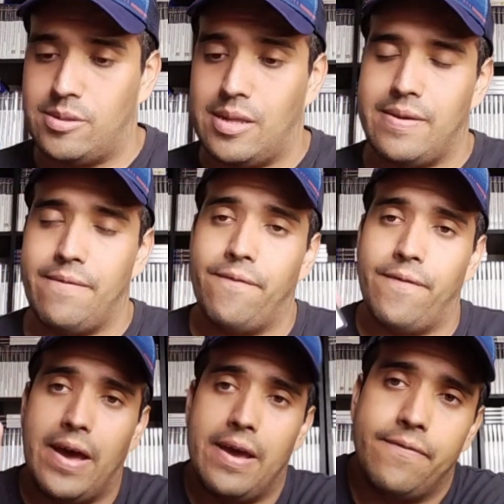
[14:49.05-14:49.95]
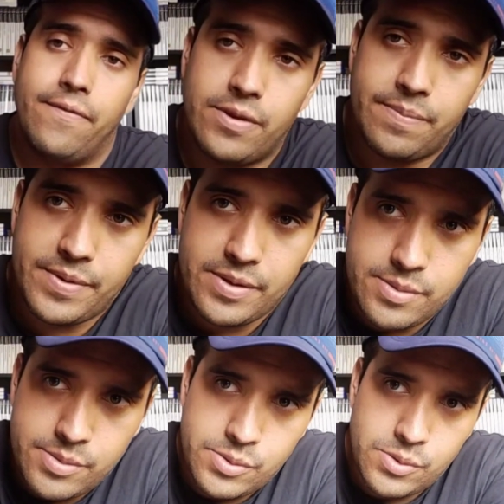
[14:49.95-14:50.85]
2005 for the
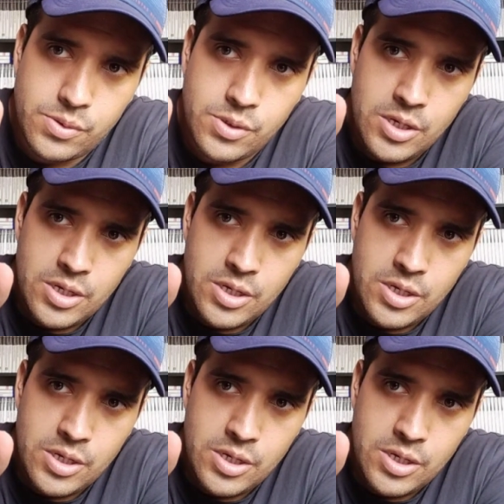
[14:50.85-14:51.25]
PS2.